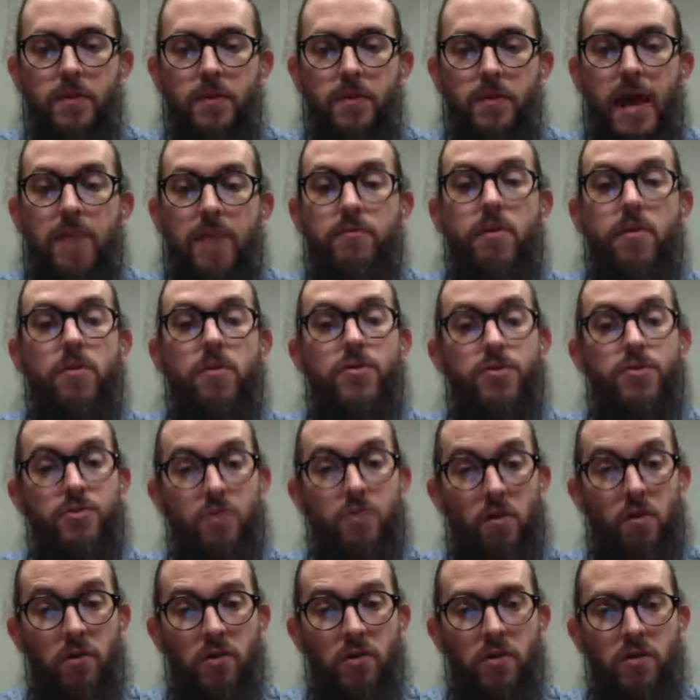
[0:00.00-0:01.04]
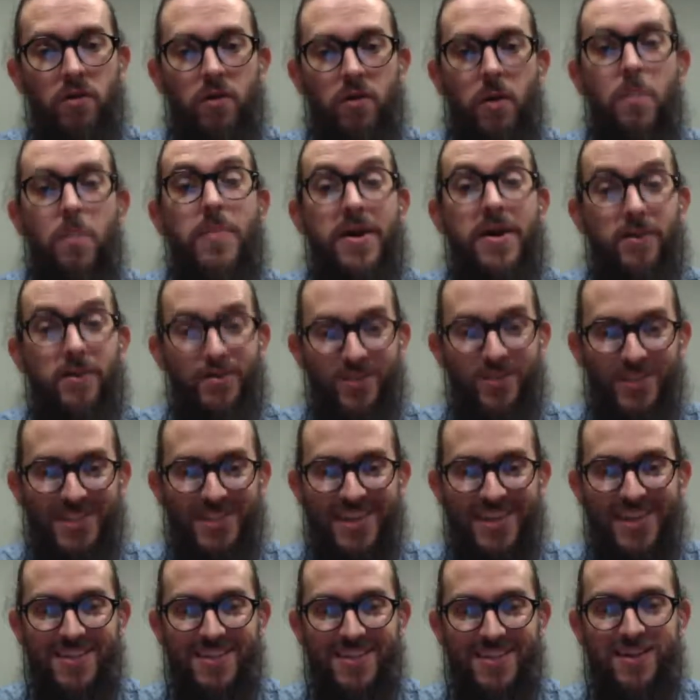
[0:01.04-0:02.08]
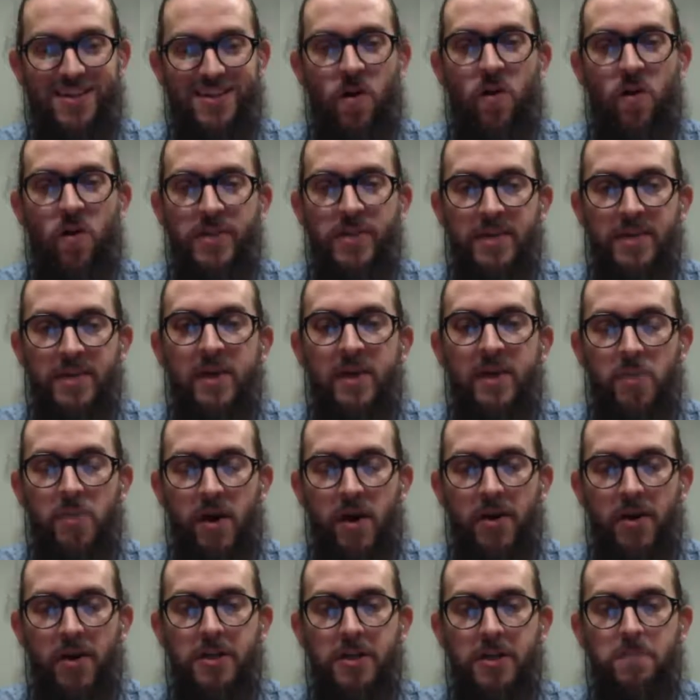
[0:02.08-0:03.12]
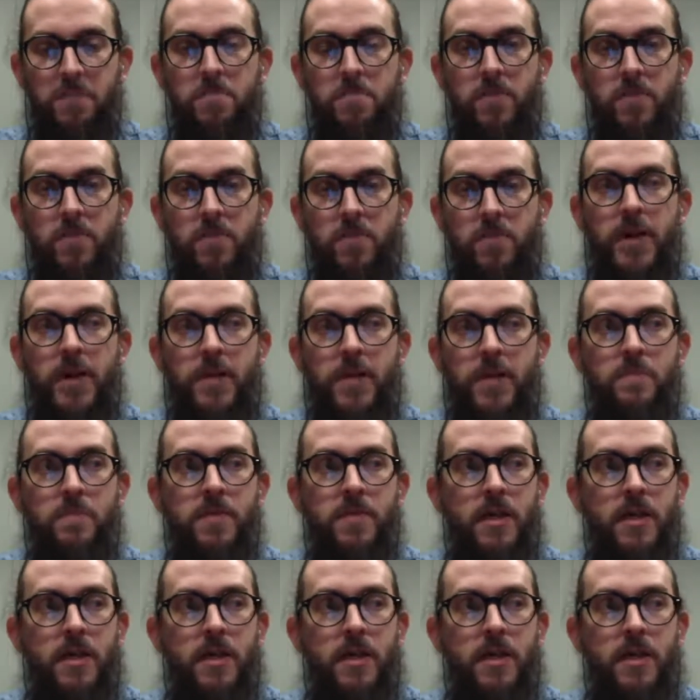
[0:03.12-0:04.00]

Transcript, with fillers: You'll have a better success on mm-hmm. email marketing, okay?